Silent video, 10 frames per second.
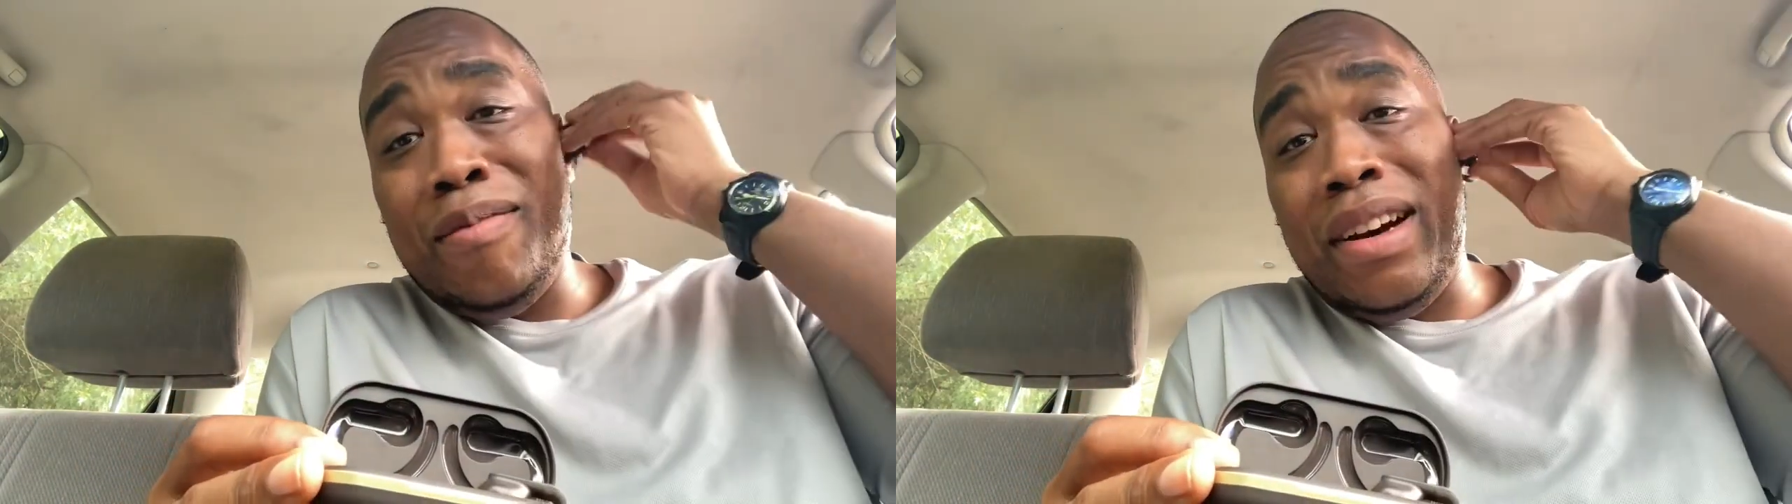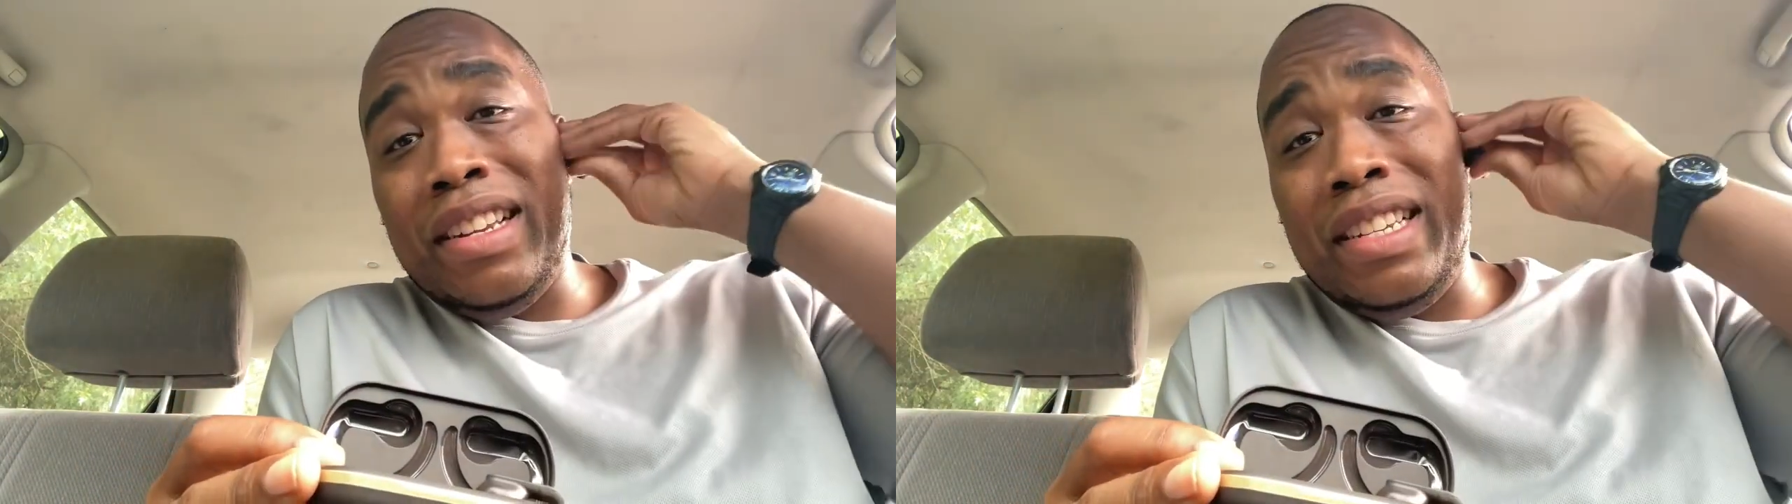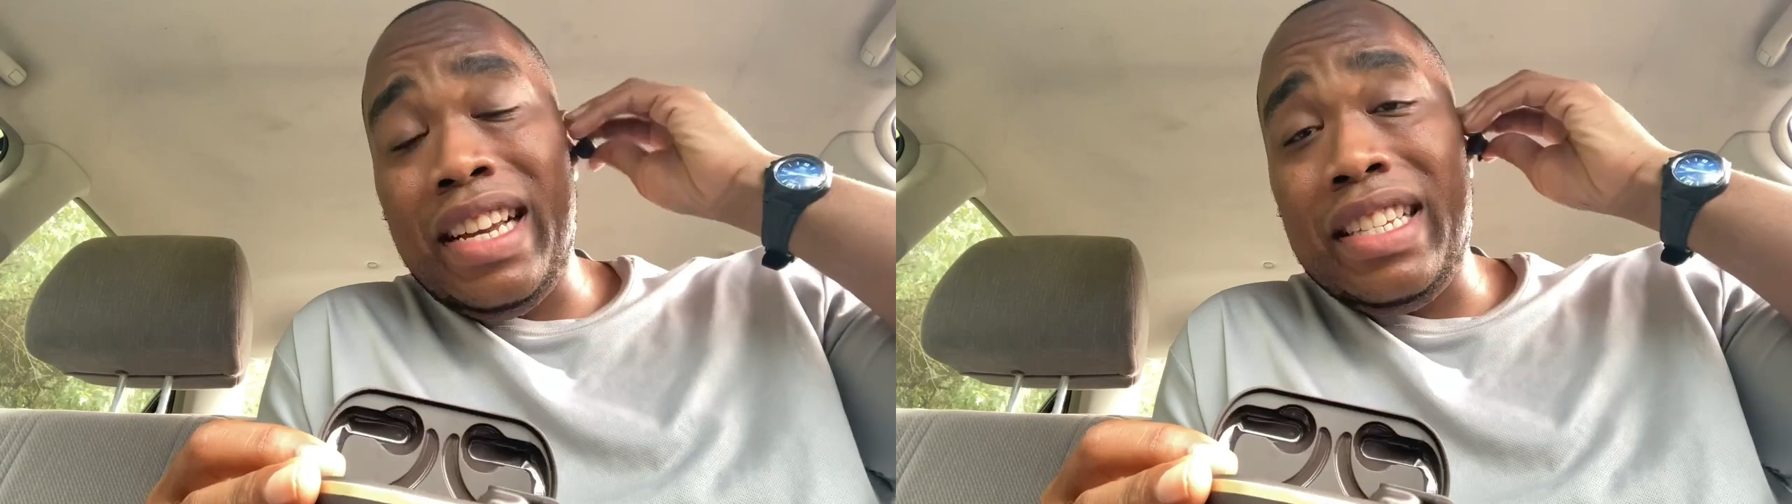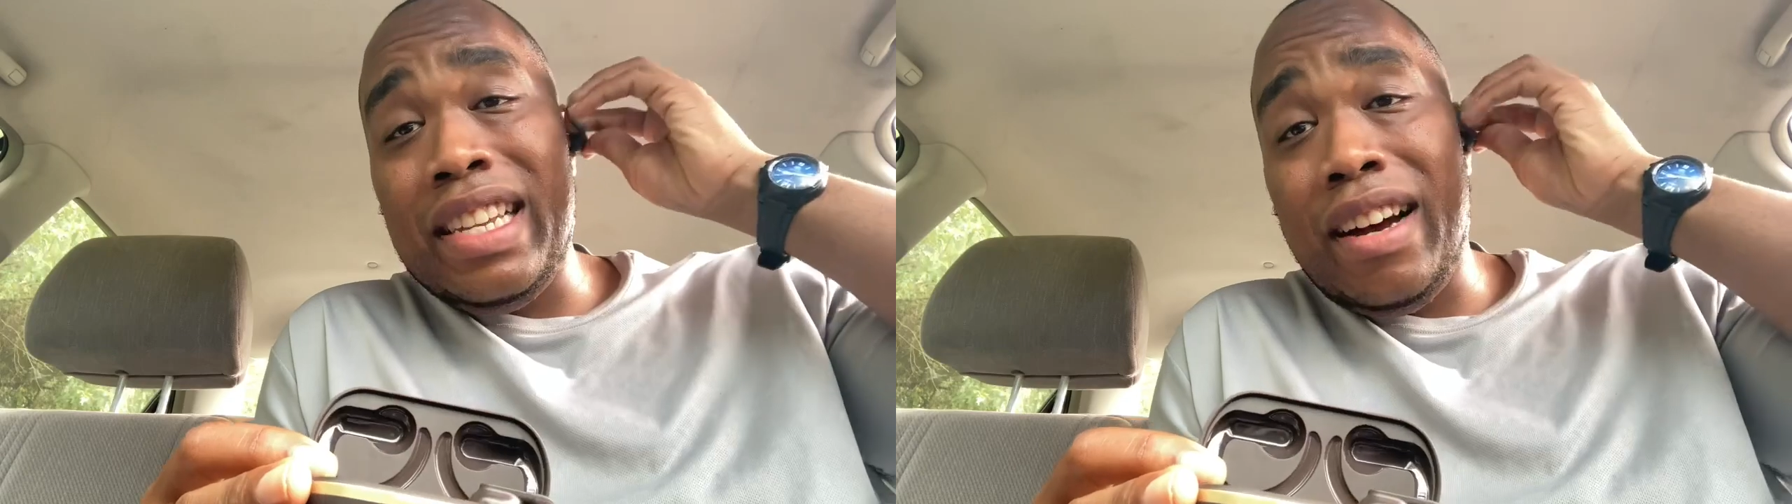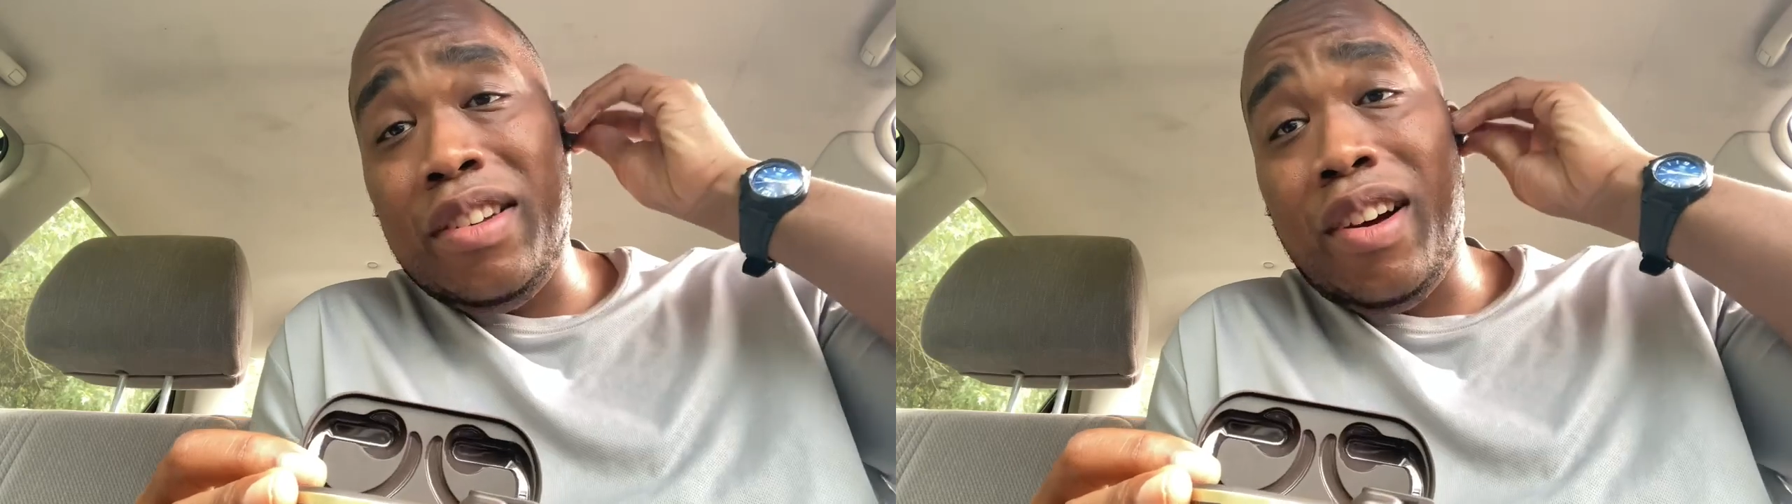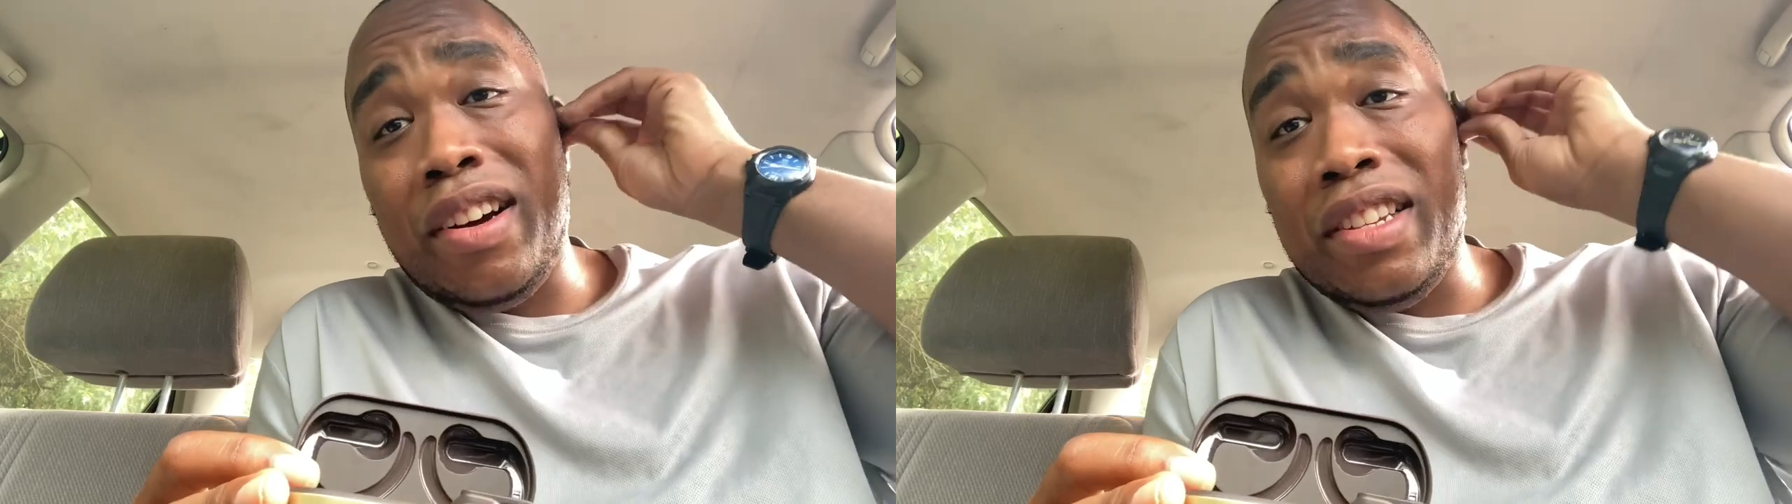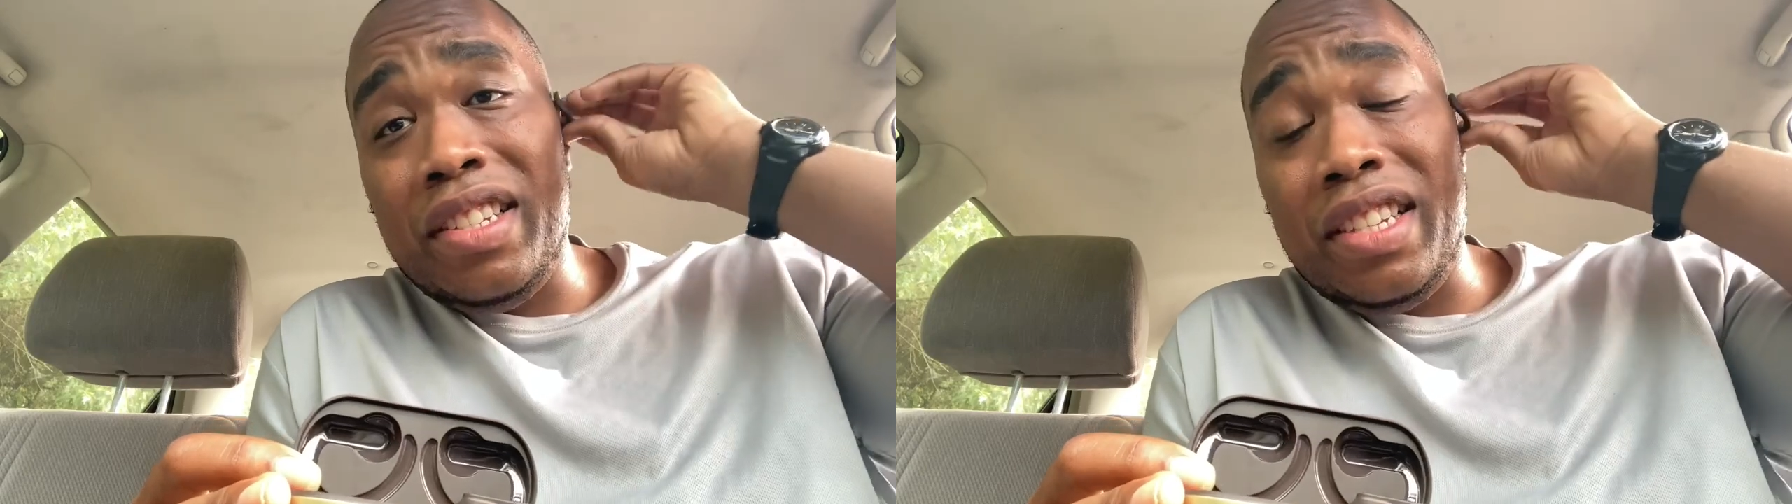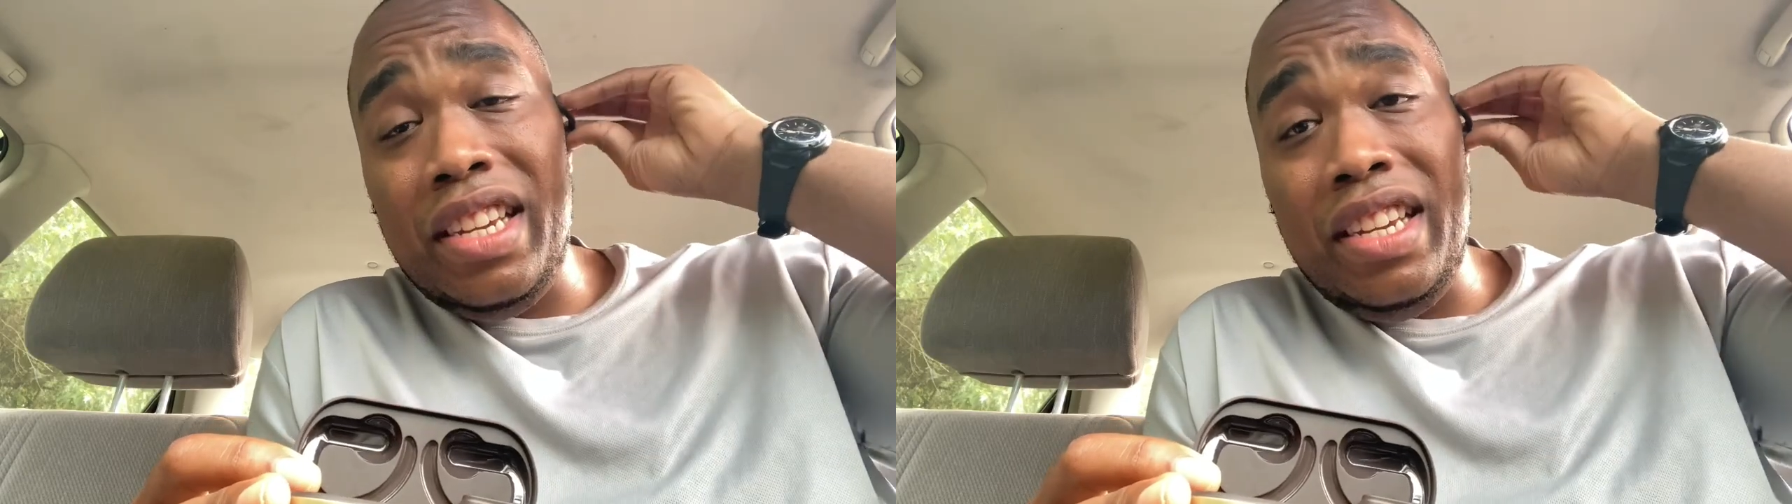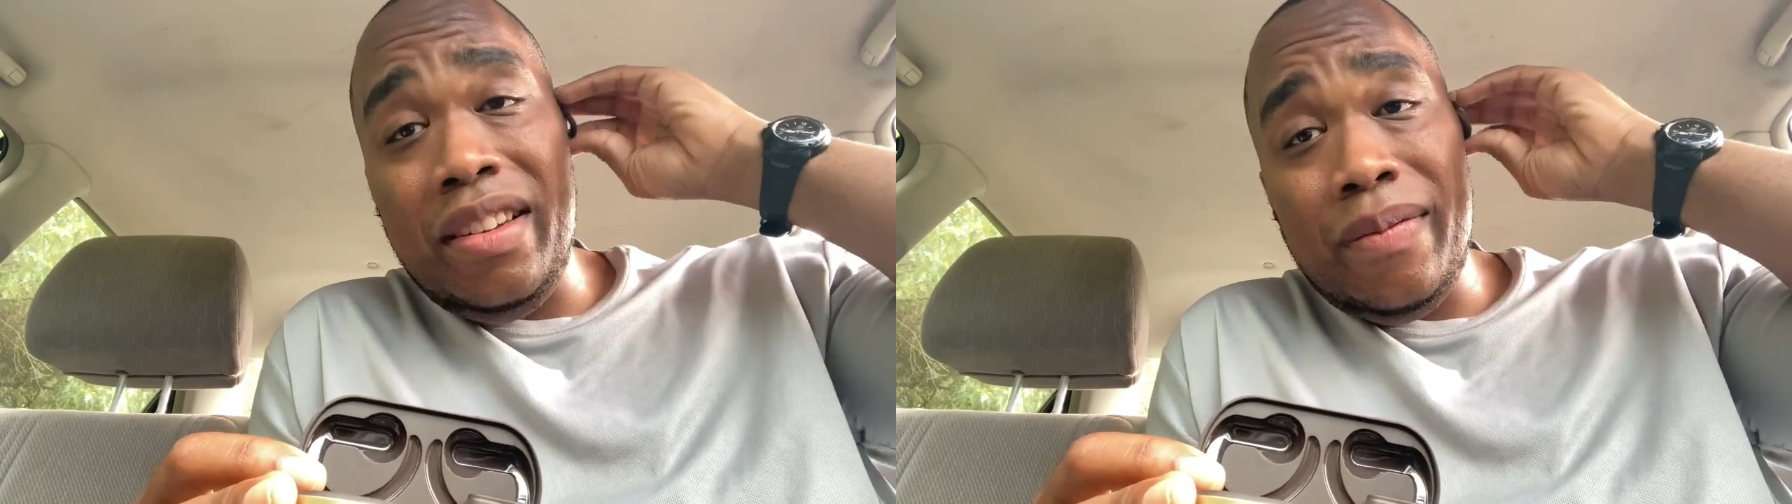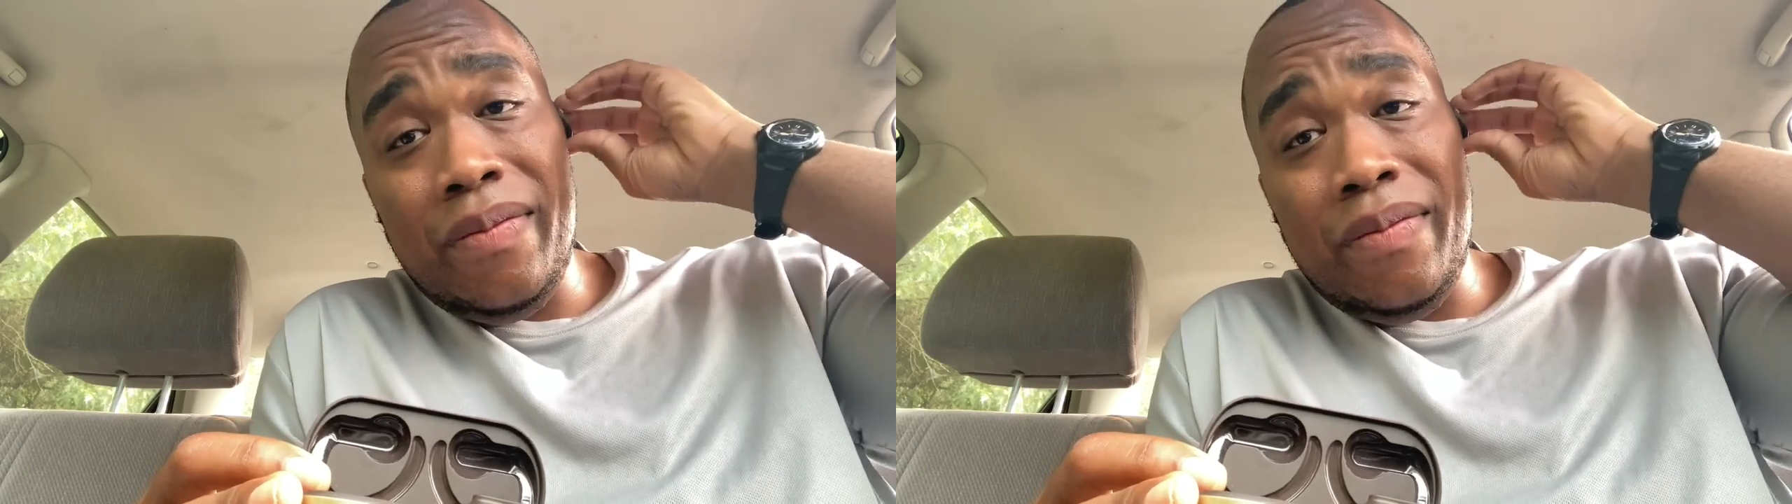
I'm about to test it out. Y'all can see